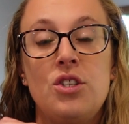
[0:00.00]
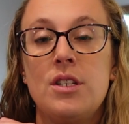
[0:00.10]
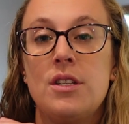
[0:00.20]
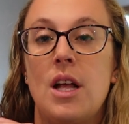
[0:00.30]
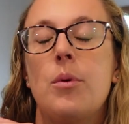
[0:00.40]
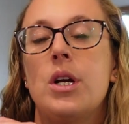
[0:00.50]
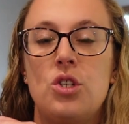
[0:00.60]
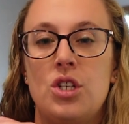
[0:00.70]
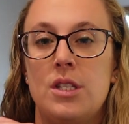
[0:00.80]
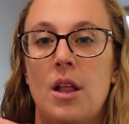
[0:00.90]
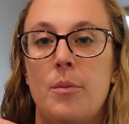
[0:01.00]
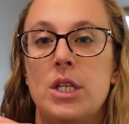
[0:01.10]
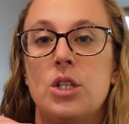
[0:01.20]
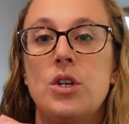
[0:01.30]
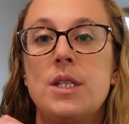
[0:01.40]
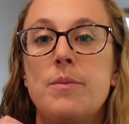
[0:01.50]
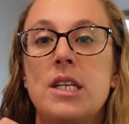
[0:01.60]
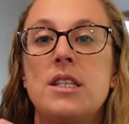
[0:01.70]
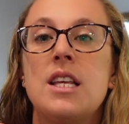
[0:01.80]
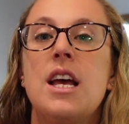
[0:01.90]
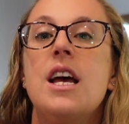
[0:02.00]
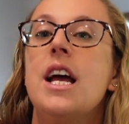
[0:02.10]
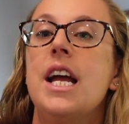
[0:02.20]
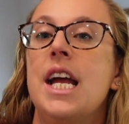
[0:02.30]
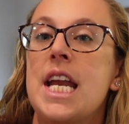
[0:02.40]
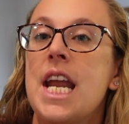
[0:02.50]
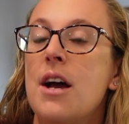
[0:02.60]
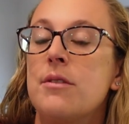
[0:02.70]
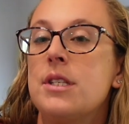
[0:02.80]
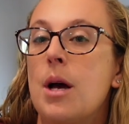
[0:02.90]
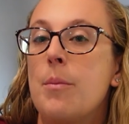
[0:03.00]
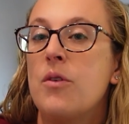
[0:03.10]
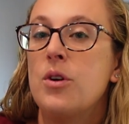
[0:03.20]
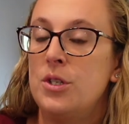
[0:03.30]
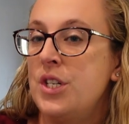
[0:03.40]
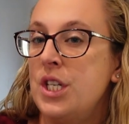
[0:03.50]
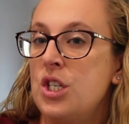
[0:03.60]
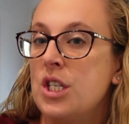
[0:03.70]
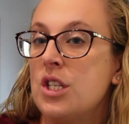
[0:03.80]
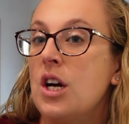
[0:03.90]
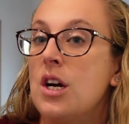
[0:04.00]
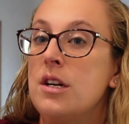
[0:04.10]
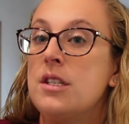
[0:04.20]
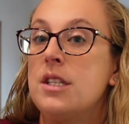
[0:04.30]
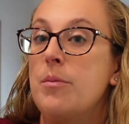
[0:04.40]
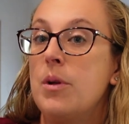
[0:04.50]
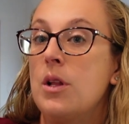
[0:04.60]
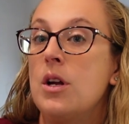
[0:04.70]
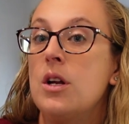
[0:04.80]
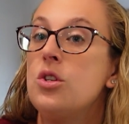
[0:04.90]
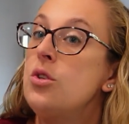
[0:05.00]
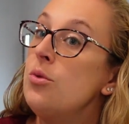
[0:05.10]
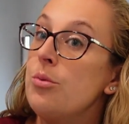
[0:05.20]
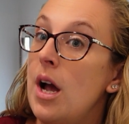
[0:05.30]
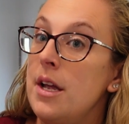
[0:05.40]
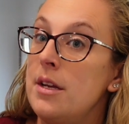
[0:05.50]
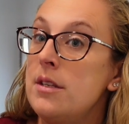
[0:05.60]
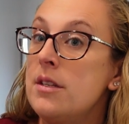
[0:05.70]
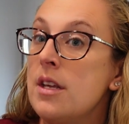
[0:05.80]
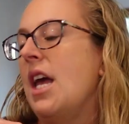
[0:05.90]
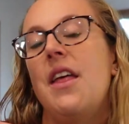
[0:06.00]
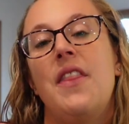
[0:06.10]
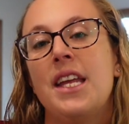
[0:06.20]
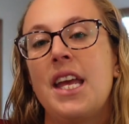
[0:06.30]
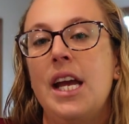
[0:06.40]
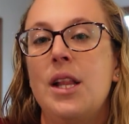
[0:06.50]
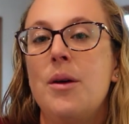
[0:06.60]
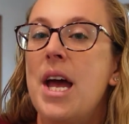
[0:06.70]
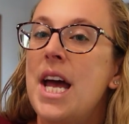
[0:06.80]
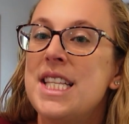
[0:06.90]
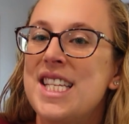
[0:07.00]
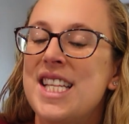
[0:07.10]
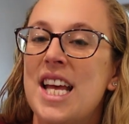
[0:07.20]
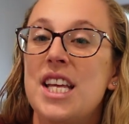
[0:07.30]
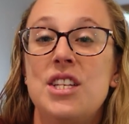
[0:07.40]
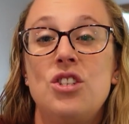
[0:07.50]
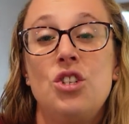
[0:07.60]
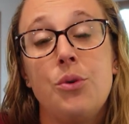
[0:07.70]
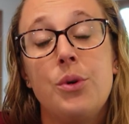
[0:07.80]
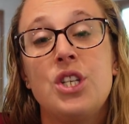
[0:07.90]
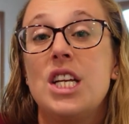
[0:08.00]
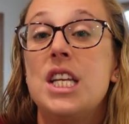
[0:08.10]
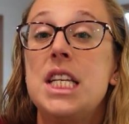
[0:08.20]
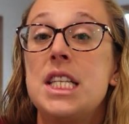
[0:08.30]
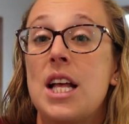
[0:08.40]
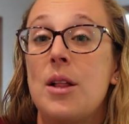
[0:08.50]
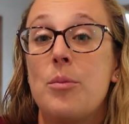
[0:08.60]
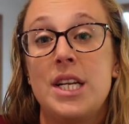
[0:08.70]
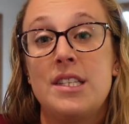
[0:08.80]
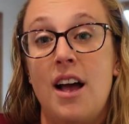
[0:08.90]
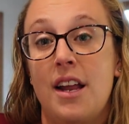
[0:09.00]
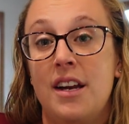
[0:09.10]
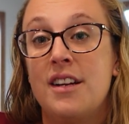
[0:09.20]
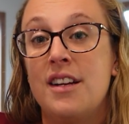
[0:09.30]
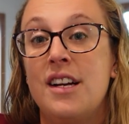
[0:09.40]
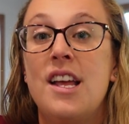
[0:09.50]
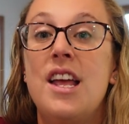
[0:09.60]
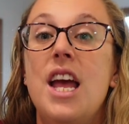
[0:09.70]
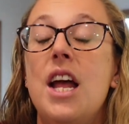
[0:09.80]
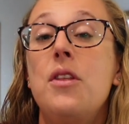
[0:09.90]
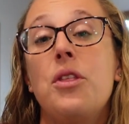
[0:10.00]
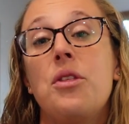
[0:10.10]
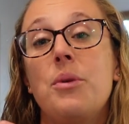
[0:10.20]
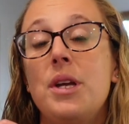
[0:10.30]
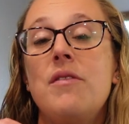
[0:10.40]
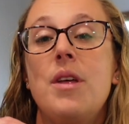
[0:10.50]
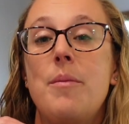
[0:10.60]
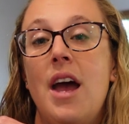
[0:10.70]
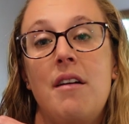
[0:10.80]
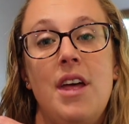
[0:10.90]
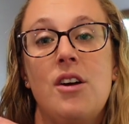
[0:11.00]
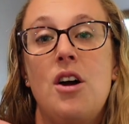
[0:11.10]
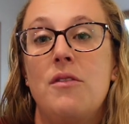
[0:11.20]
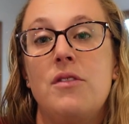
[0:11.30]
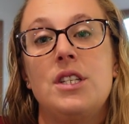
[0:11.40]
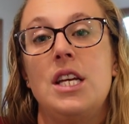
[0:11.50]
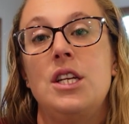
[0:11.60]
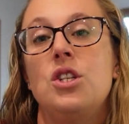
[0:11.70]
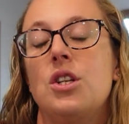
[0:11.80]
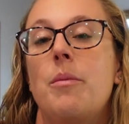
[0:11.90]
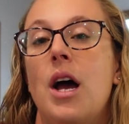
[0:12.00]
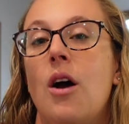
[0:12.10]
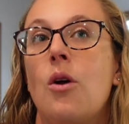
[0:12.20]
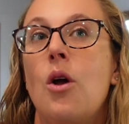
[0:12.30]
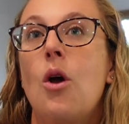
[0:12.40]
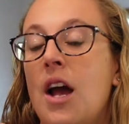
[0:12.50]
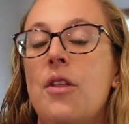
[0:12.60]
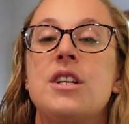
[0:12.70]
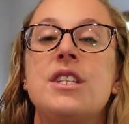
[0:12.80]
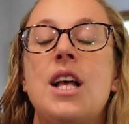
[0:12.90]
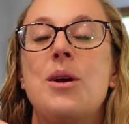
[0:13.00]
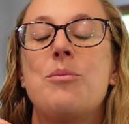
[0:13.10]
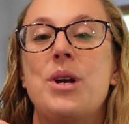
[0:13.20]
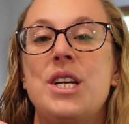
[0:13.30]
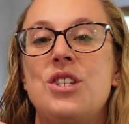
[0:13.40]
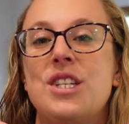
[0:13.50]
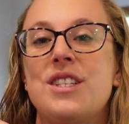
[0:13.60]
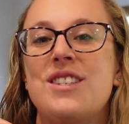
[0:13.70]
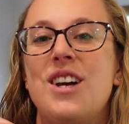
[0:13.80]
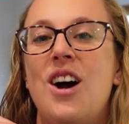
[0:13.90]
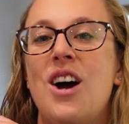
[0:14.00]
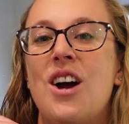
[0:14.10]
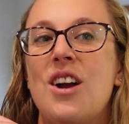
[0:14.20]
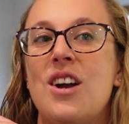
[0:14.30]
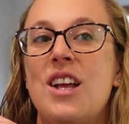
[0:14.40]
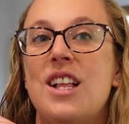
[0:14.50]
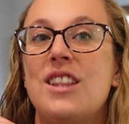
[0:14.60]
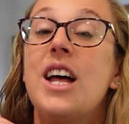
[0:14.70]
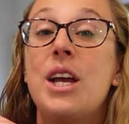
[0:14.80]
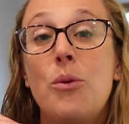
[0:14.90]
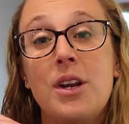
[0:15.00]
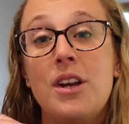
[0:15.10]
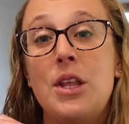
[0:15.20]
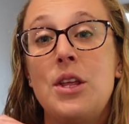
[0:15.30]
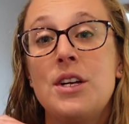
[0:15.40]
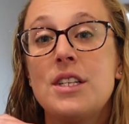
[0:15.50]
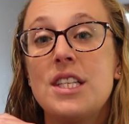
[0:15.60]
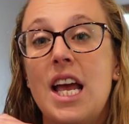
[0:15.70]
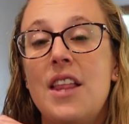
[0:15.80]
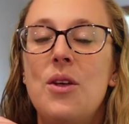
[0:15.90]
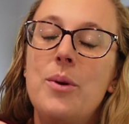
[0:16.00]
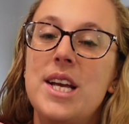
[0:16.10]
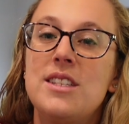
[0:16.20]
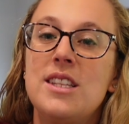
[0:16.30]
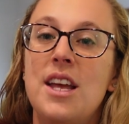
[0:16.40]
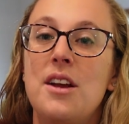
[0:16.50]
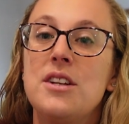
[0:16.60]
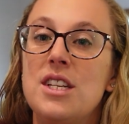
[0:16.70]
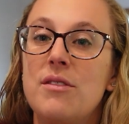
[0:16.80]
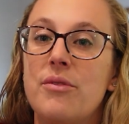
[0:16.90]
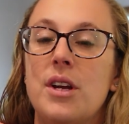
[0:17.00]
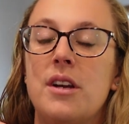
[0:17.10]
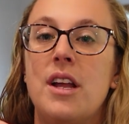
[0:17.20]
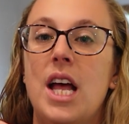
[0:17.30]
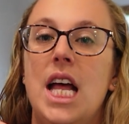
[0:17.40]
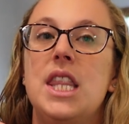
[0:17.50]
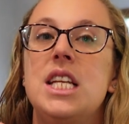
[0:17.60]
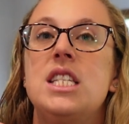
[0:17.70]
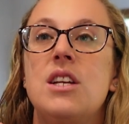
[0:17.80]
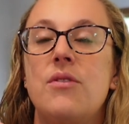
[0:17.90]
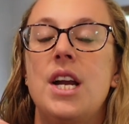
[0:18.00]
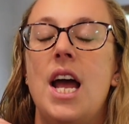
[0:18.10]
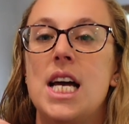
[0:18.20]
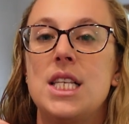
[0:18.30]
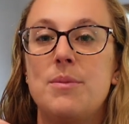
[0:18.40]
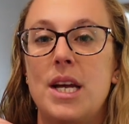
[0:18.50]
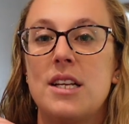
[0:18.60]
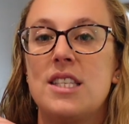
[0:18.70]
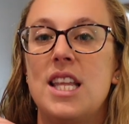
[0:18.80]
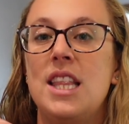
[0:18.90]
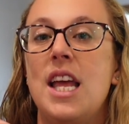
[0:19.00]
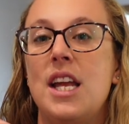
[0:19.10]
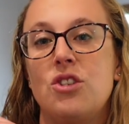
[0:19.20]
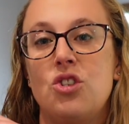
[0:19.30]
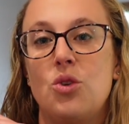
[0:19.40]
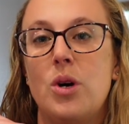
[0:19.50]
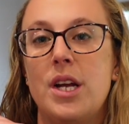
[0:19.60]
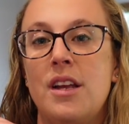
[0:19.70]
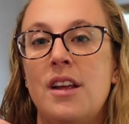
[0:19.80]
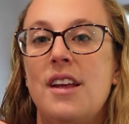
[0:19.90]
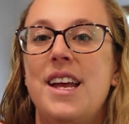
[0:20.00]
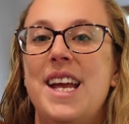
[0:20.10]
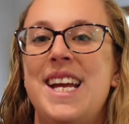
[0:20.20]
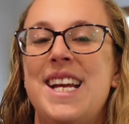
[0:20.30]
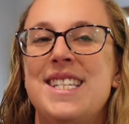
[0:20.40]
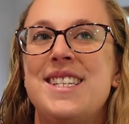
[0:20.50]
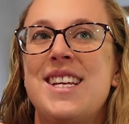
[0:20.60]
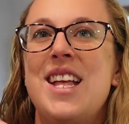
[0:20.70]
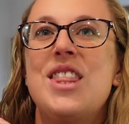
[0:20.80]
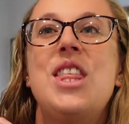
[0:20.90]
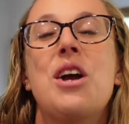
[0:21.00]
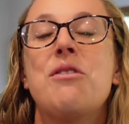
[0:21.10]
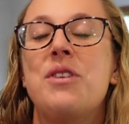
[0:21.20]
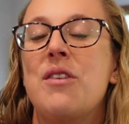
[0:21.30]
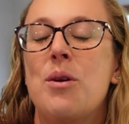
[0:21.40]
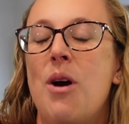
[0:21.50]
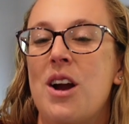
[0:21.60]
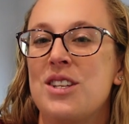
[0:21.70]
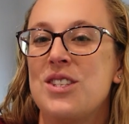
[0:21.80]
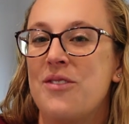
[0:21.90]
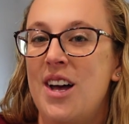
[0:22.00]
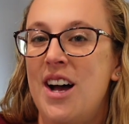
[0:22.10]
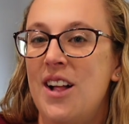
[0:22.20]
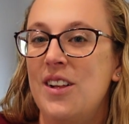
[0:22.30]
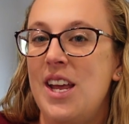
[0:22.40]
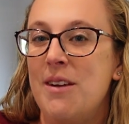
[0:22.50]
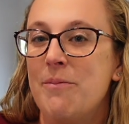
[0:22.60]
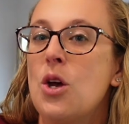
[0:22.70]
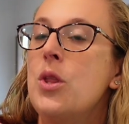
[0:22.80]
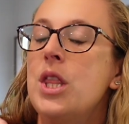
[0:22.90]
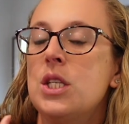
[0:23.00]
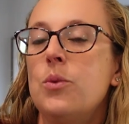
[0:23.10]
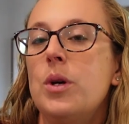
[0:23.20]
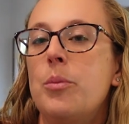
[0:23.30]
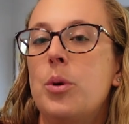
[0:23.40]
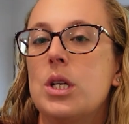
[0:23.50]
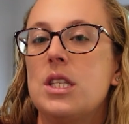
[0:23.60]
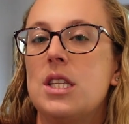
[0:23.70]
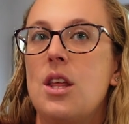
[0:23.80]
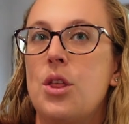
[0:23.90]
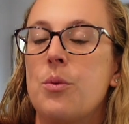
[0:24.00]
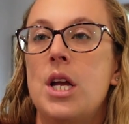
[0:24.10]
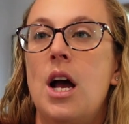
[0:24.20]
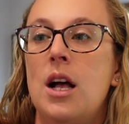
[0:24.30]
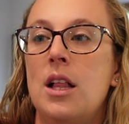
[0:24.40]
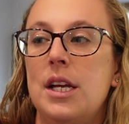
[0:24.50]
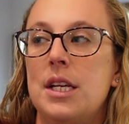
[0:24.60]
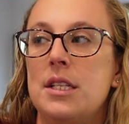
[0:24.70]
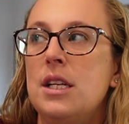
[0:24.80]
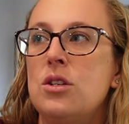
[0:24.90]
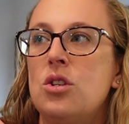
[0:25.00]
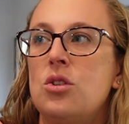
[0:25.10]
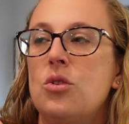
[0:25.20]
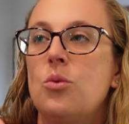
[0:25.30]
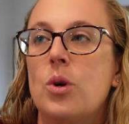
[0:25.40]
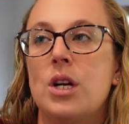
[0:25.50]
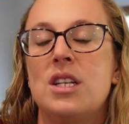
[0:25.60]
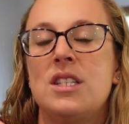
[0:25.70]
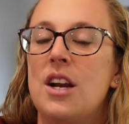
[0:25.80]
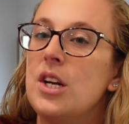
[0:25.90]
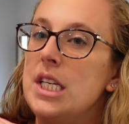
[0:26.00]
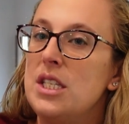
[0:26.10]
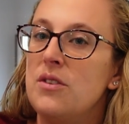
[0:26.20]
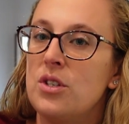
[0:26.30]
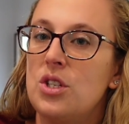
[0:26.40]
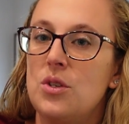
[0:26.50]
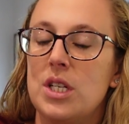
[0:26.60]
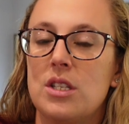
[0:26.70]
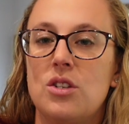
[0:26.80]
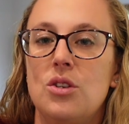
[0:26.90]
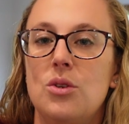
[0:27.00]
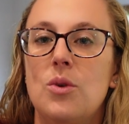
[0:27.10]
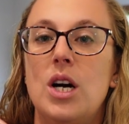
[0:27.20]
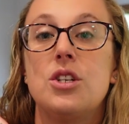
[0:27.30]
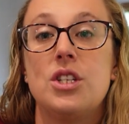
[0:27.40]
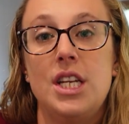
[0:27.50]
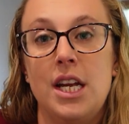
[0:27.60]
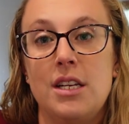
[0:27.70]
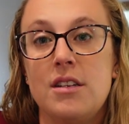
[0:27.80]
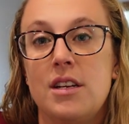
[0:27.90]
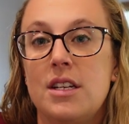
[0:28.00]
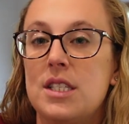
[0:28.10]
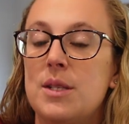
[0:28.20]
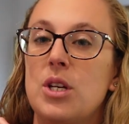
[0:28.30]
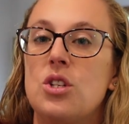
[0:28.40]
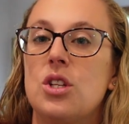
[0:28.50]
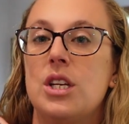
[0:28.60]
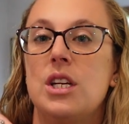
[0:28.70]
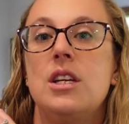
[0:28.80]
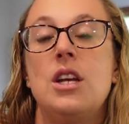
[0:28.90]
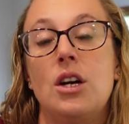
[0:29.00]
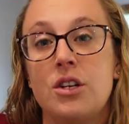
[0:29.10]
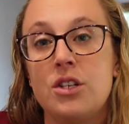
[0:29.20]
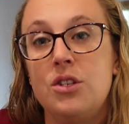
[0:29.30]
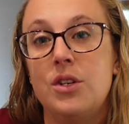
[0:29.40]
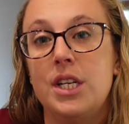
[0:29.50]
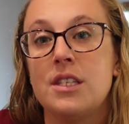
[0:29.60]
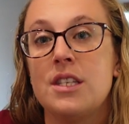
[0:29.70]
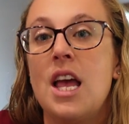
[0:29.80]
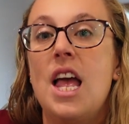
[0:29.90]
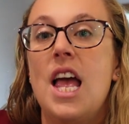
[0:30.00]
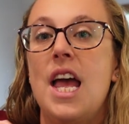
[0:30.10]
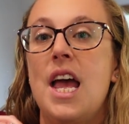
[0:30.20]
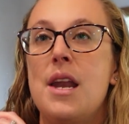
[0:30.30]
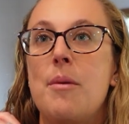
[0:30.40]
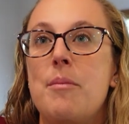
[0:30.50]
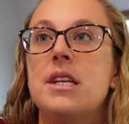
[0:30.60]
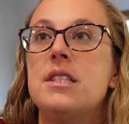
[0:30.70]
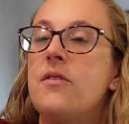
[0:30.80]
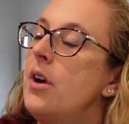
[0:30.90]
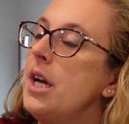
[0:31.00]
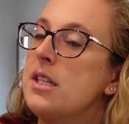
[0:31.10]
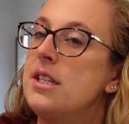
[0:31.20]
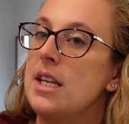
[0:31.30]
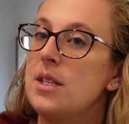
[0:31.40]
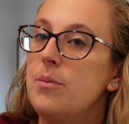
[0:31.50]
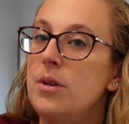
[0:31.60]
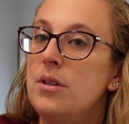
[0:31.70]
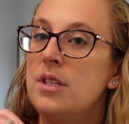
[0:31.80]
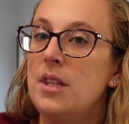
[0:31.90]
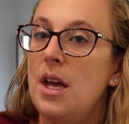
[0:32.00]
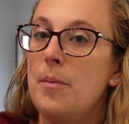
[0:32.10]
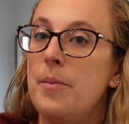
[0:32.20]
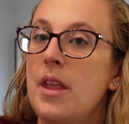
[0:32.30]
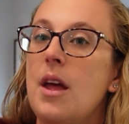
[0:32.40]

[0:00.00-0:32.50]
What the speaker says: she celebrates. She celebrates Christmas and how some of her traditions are similar to Raya's. And then Caleb adds in that he's Jewish and he celebrates Hanukkah. And the 3 of them have that conversation about how their celebrations are like one another's and the ways that they are different and the different aspects that they enjoy and their favorite parts of the holiday. So this one puts the 3 holidays into words that are easy for students to understand, especially younger students, and makes it very accessible to them,